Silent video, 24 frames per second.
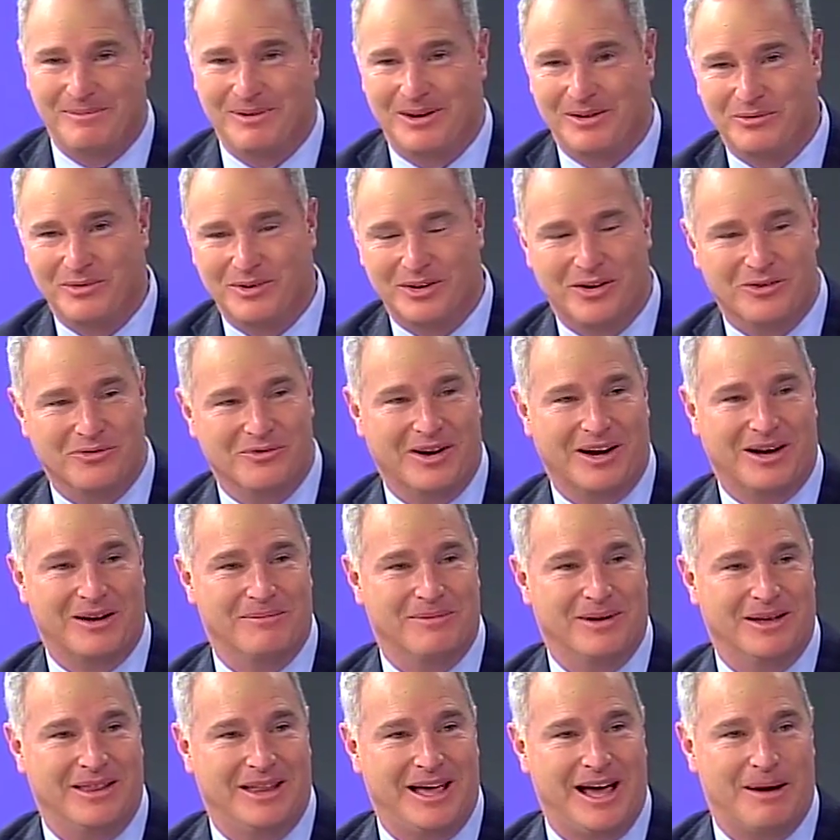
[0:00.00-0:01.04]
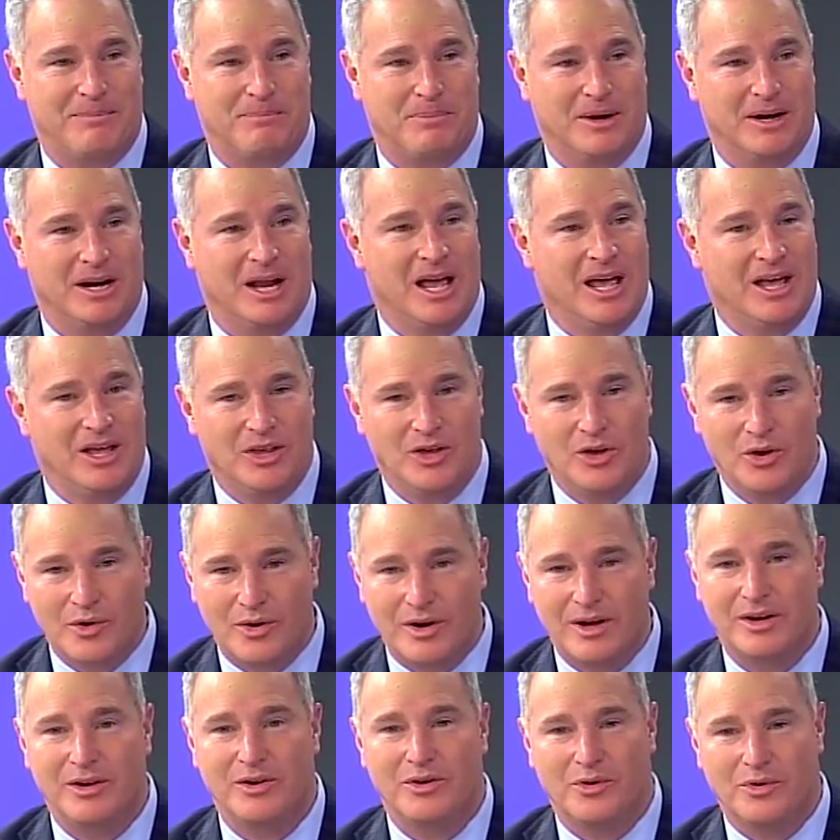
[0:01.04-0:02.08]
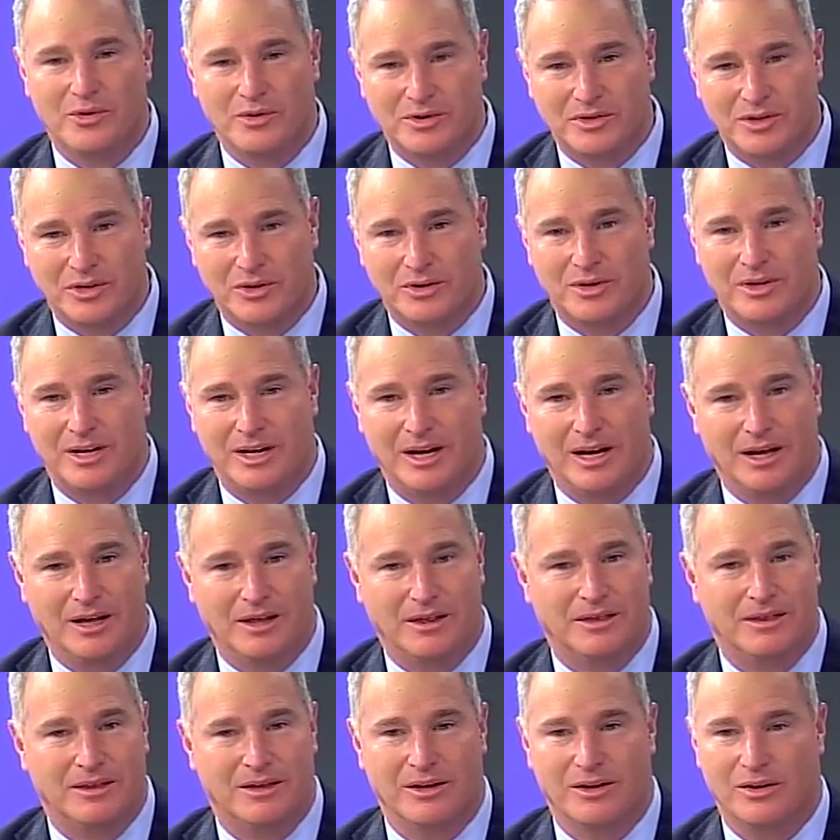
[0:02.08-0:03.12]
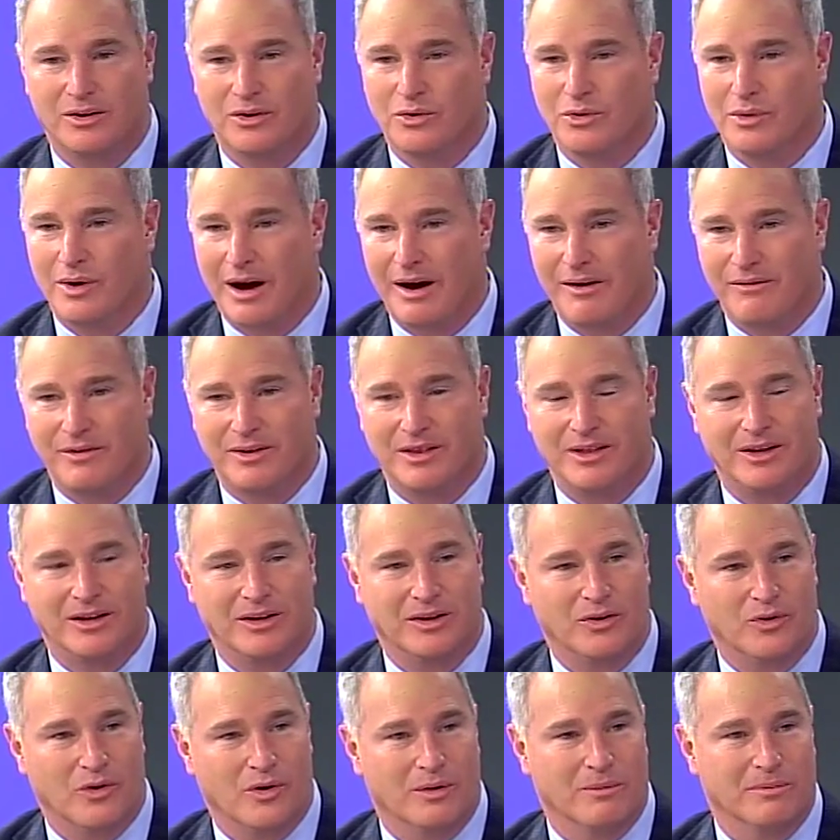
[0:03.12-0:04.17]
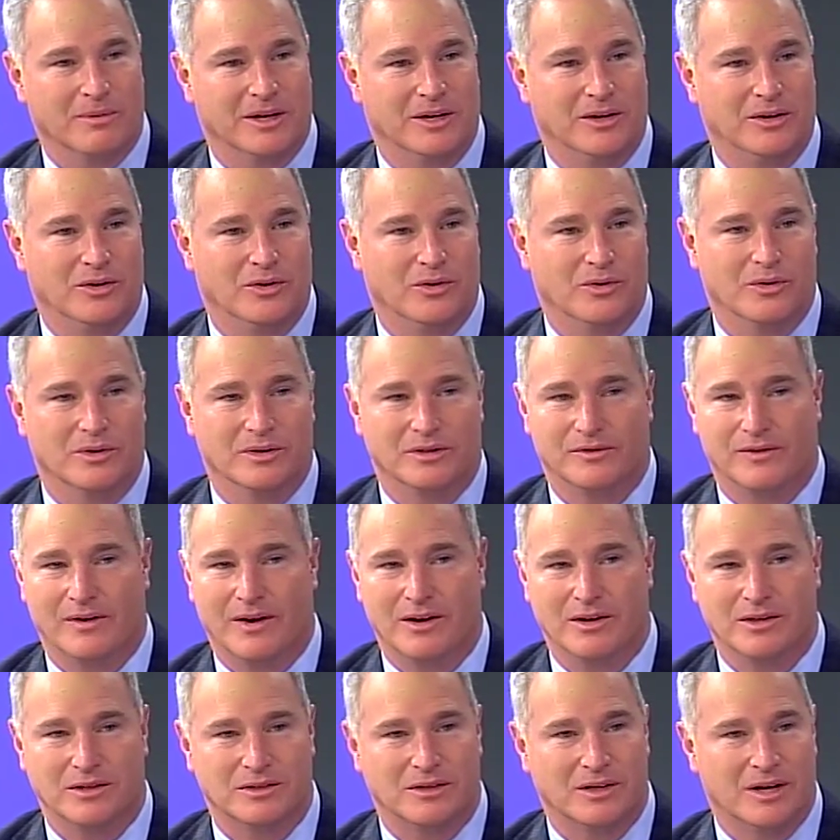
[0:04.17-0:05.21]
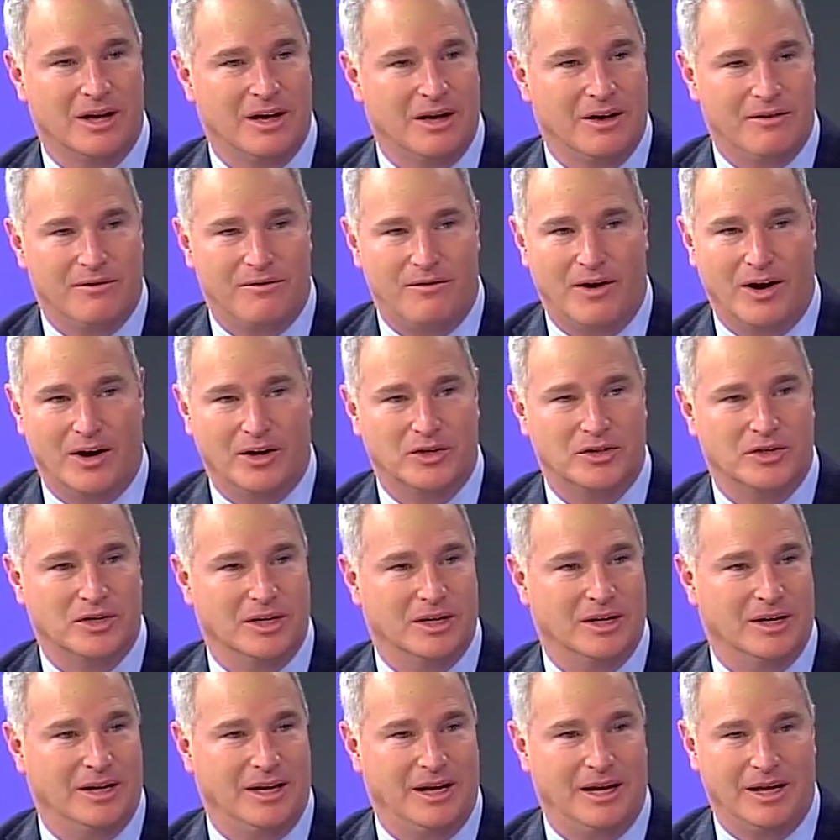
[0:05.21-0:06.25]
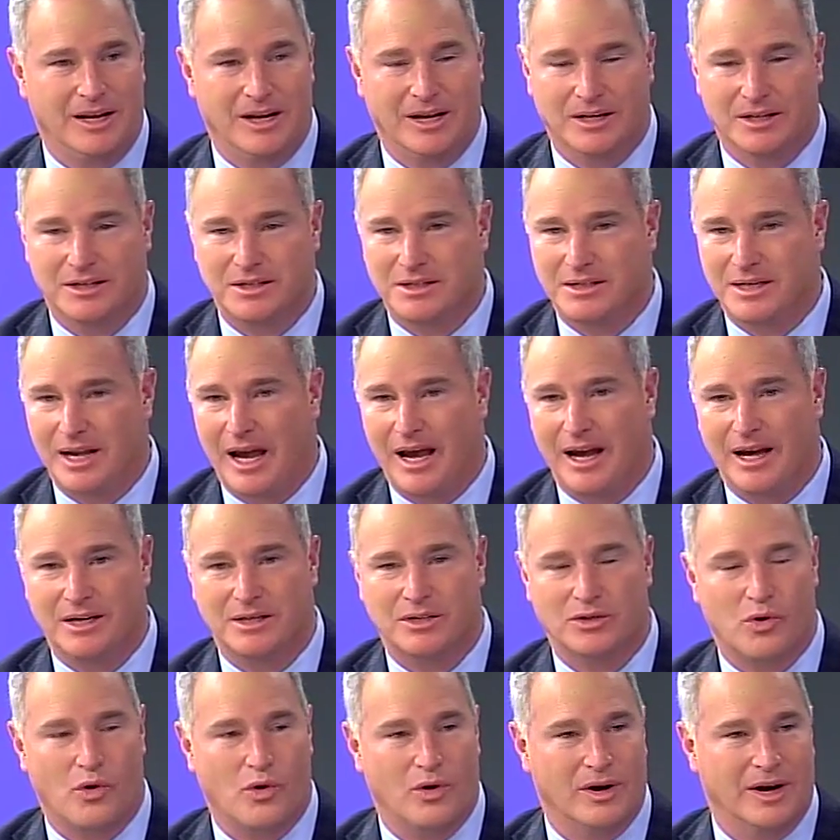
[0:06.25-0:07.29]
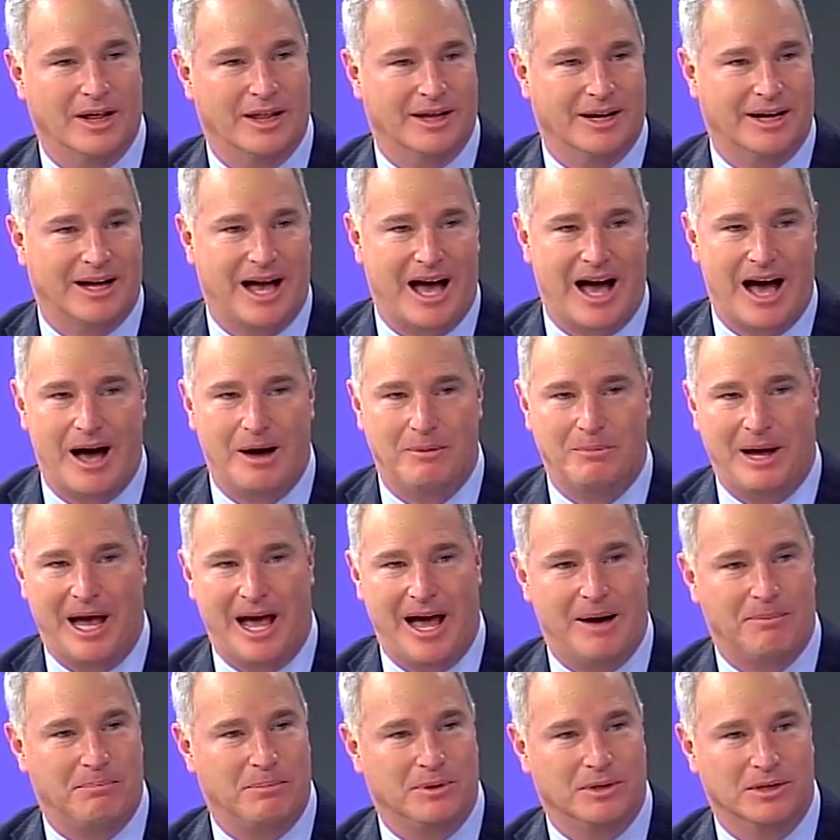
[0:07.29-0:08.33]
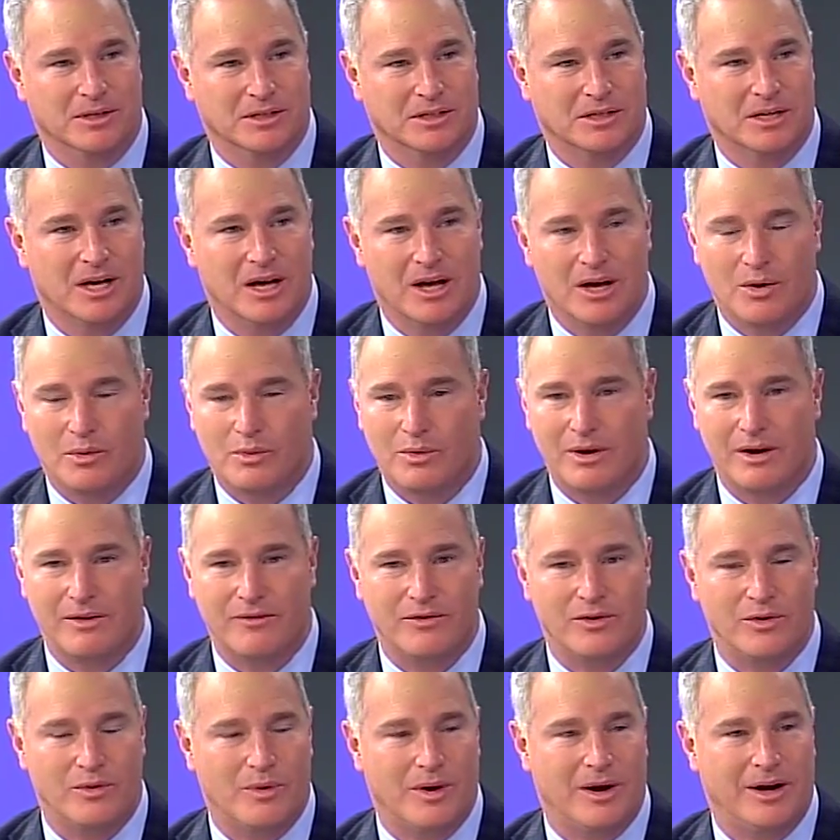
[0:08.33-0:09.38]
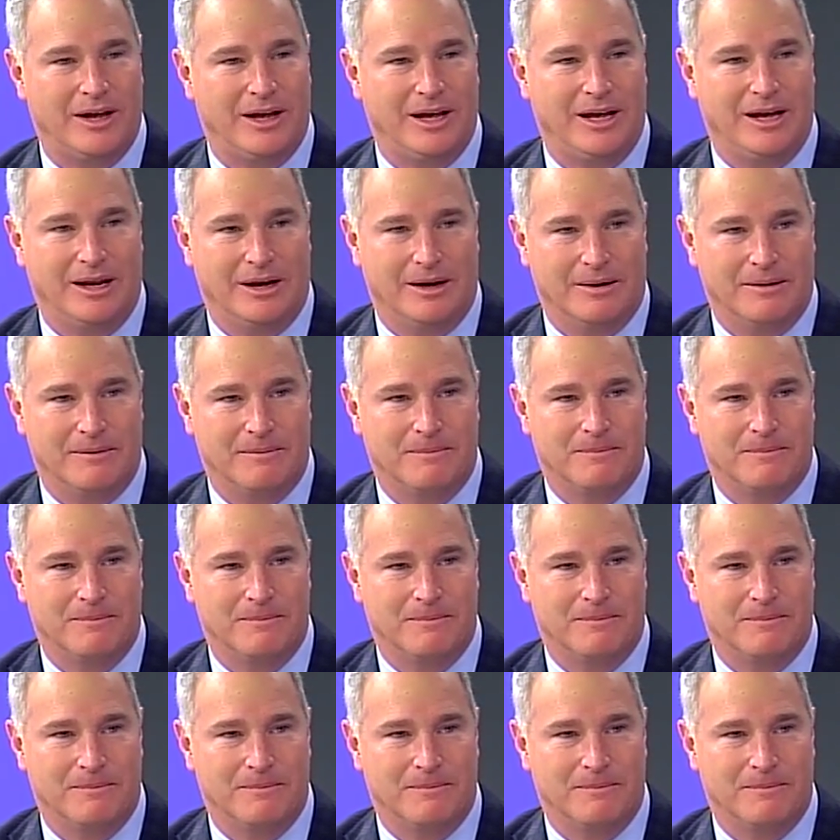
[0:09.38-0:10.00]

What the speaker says: I mean, we don't recommend that. But you can use your teeth to do everything you normally do as far as function, eating steaks, corn on the cob, apples, whatever you want to eat.